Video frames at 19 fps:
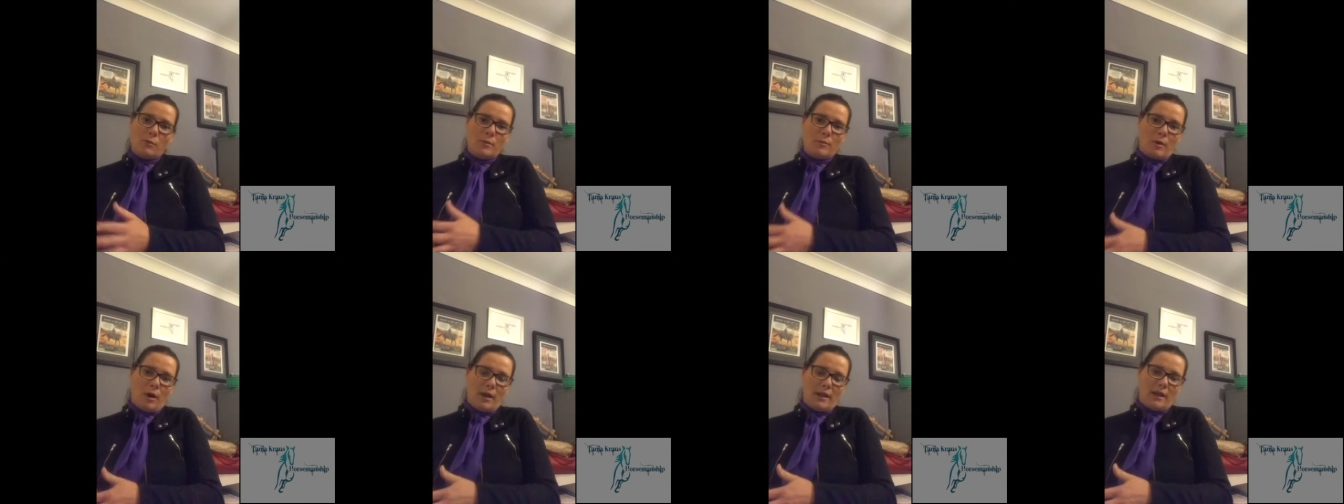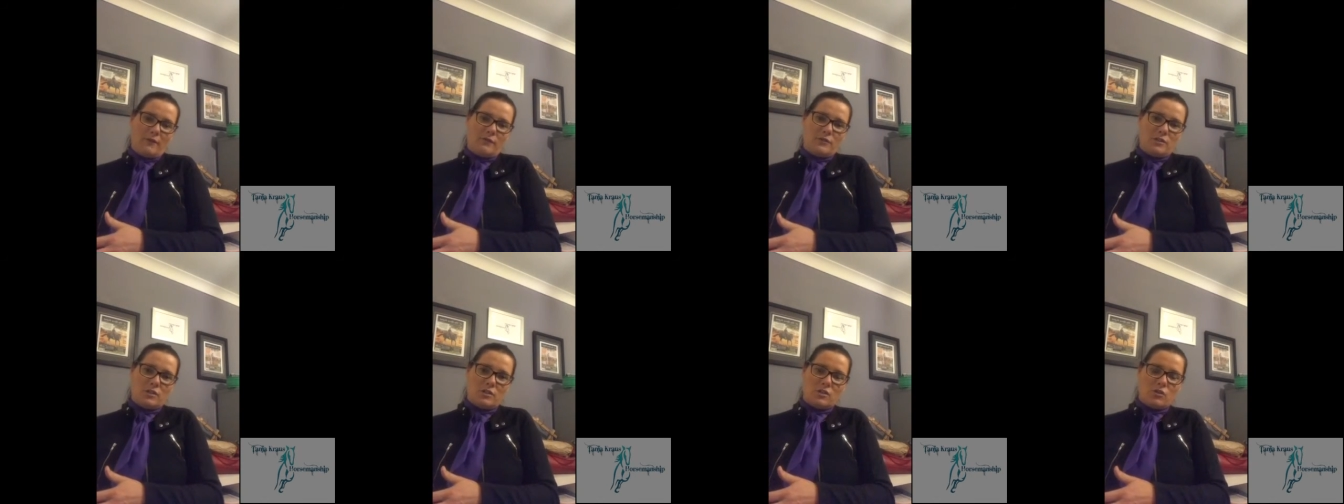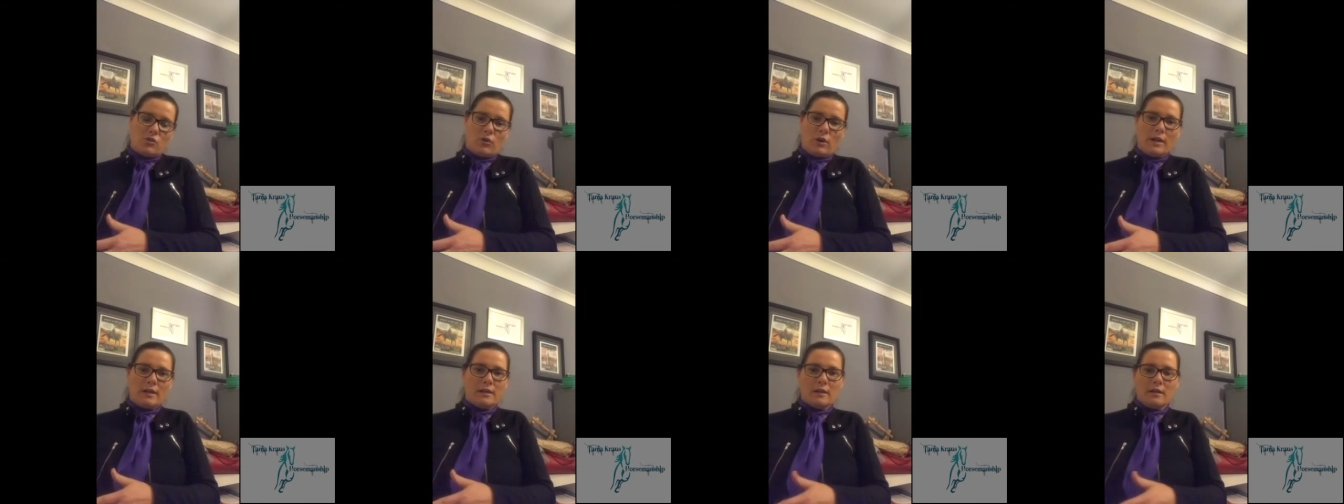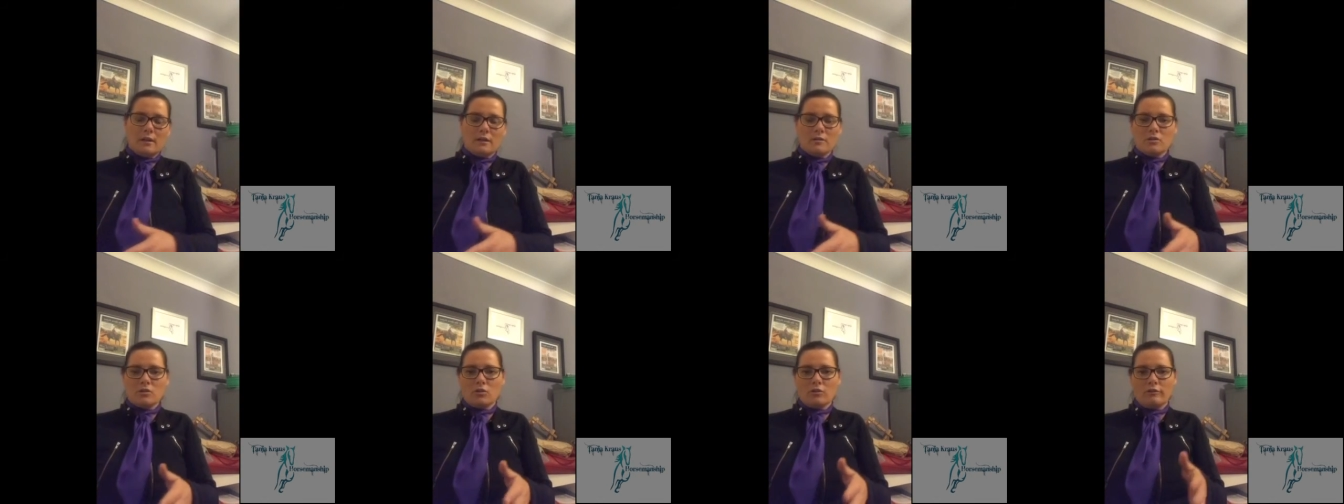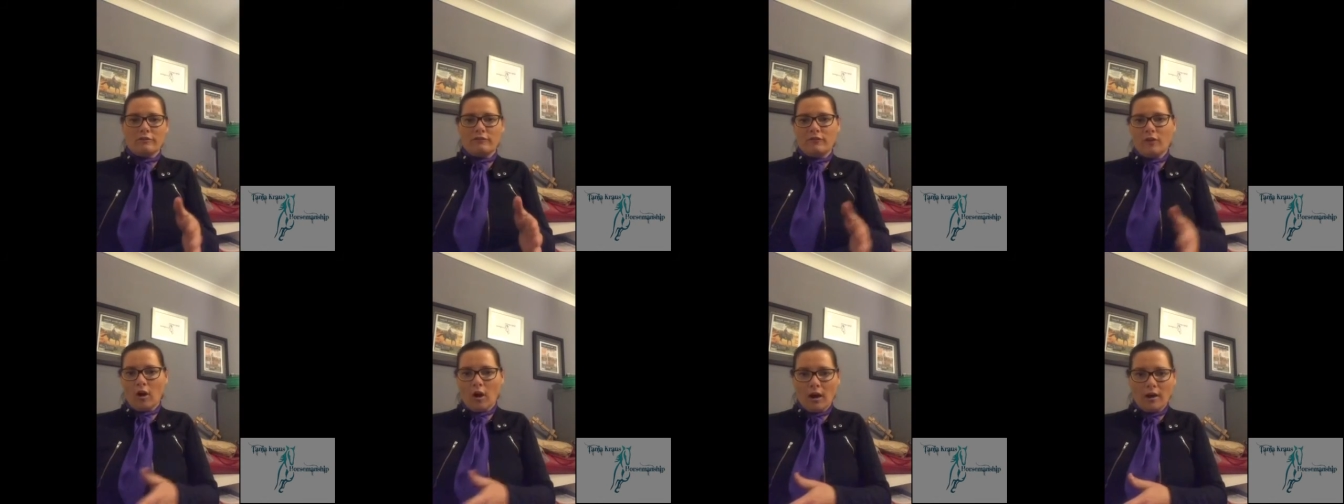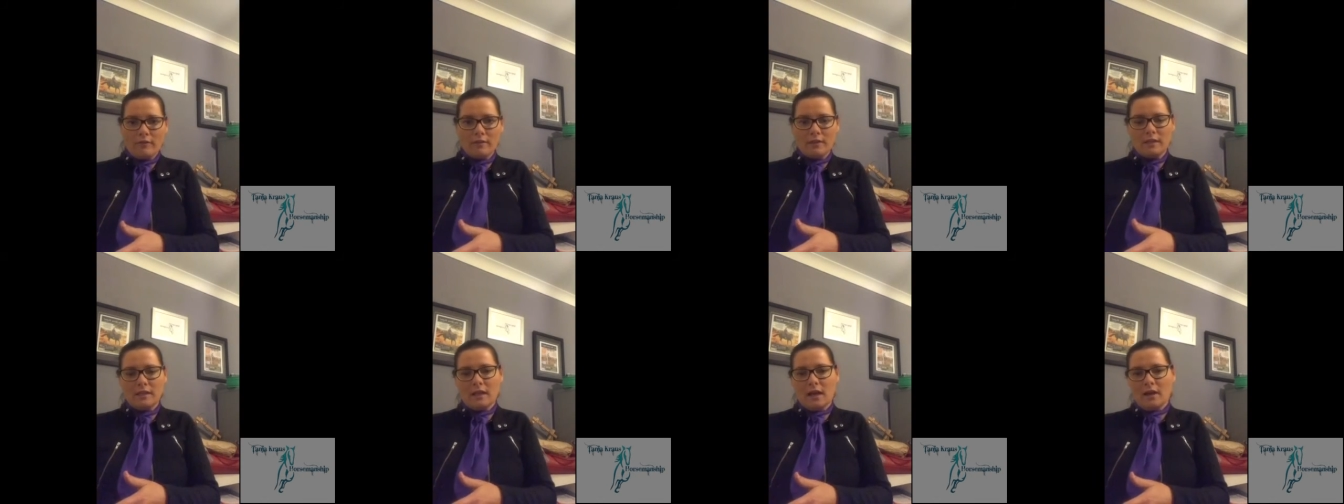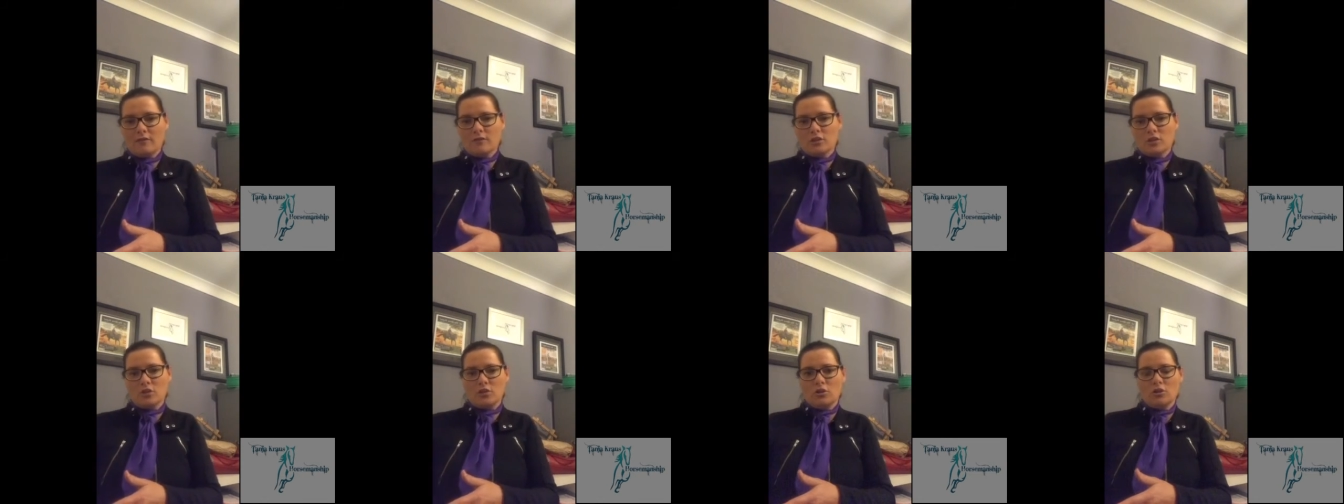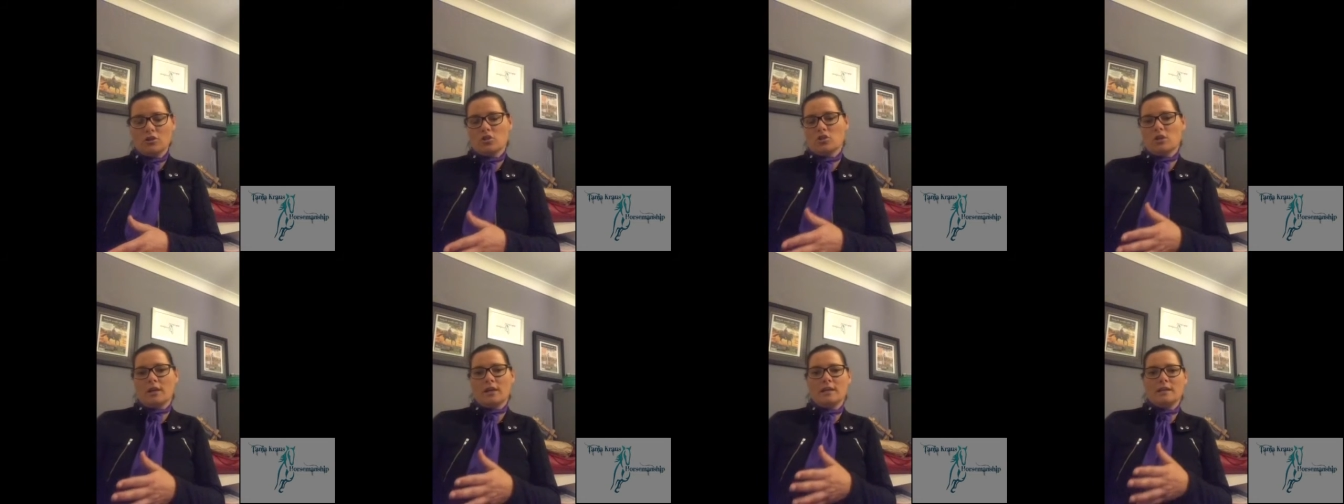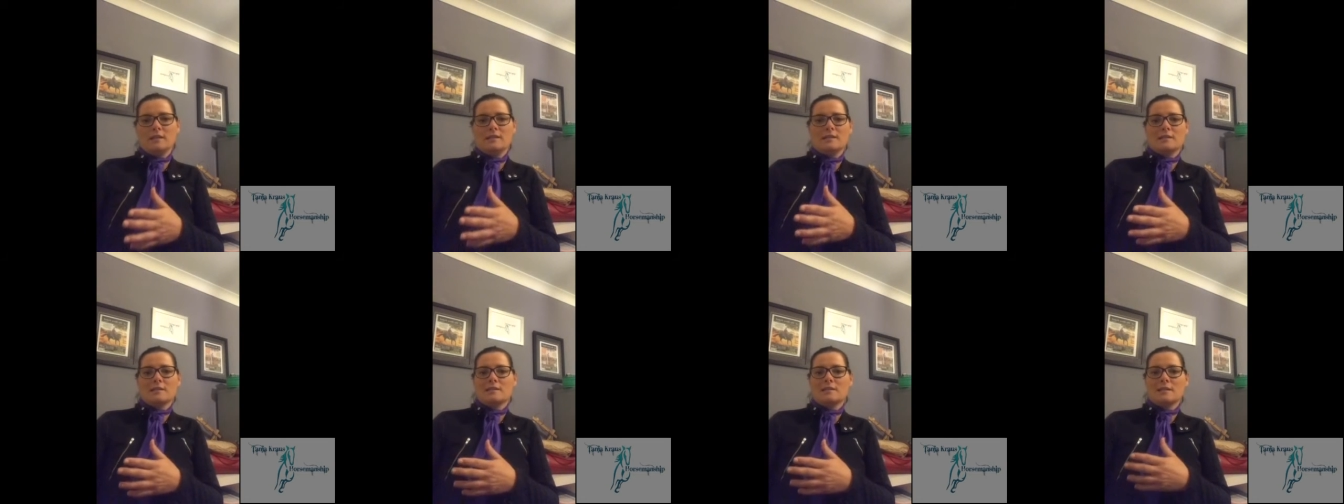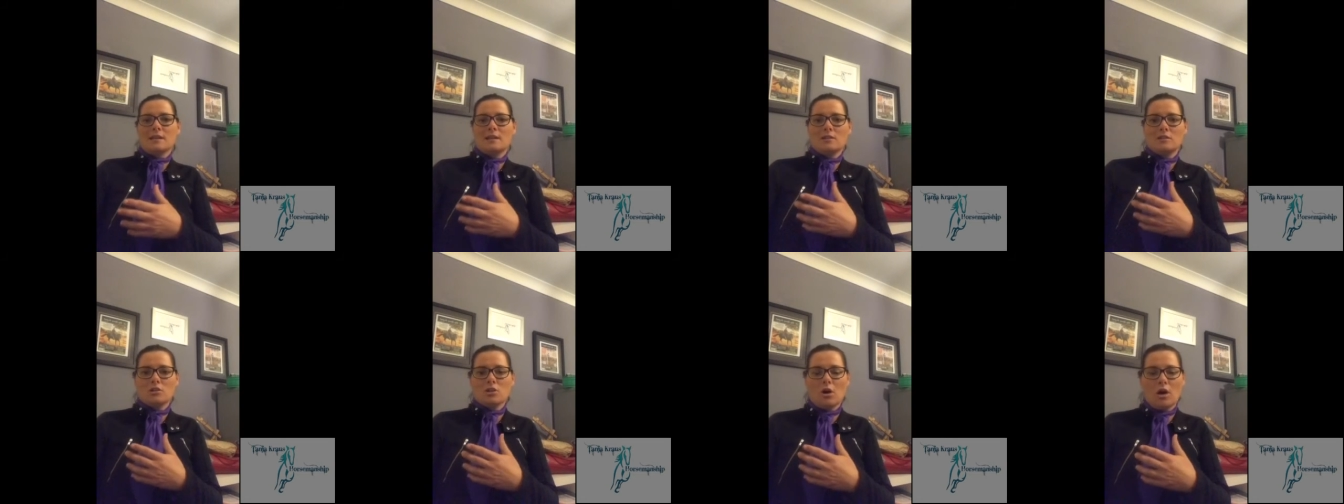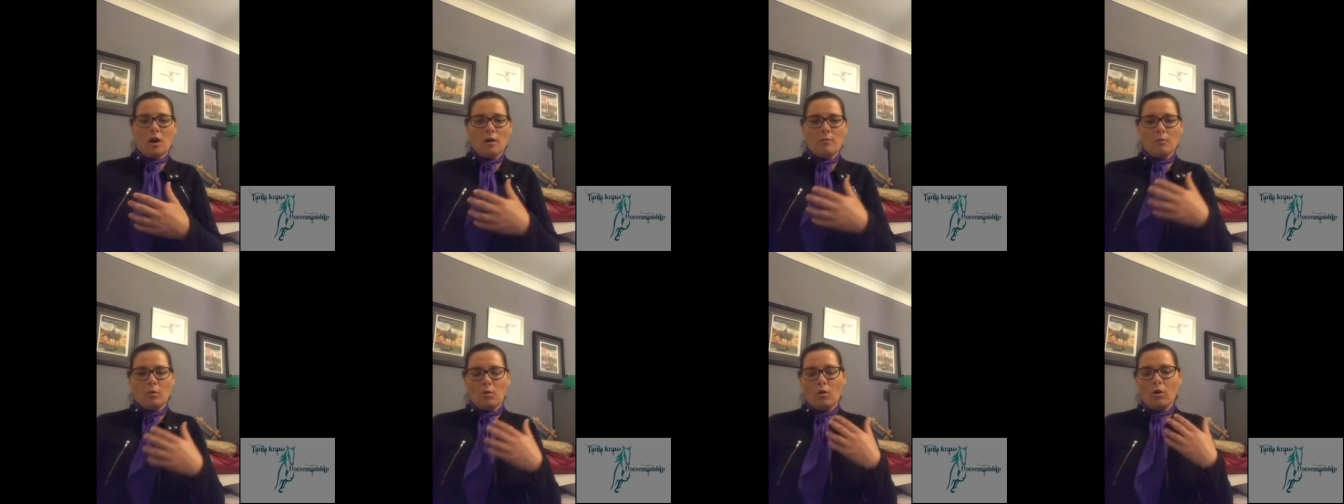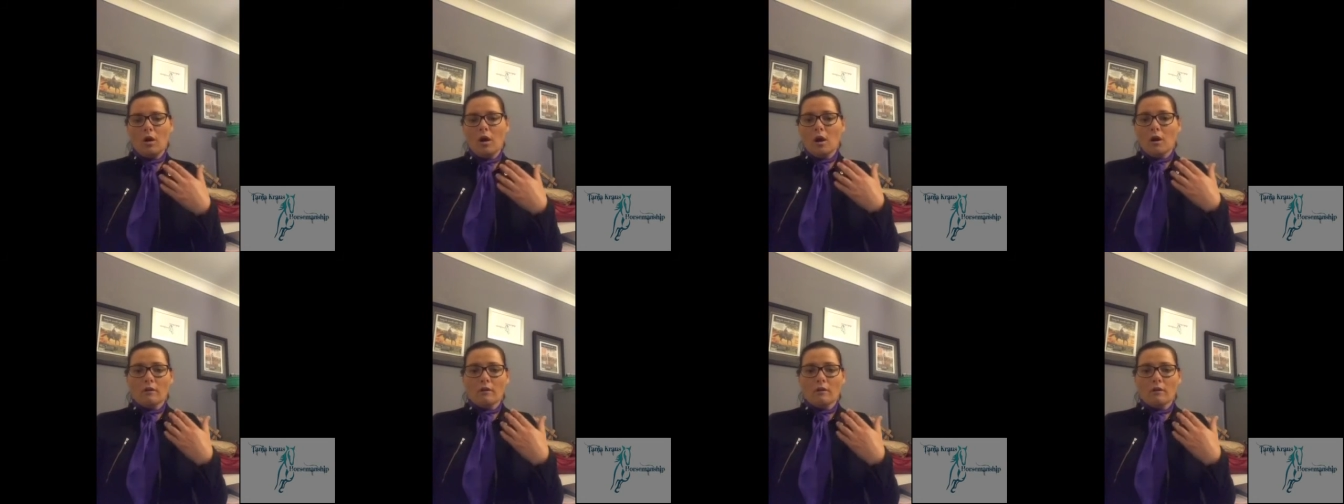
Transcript: We might have to screen it at sort of 5 in the afternoon Australian Eastern Standard Time, or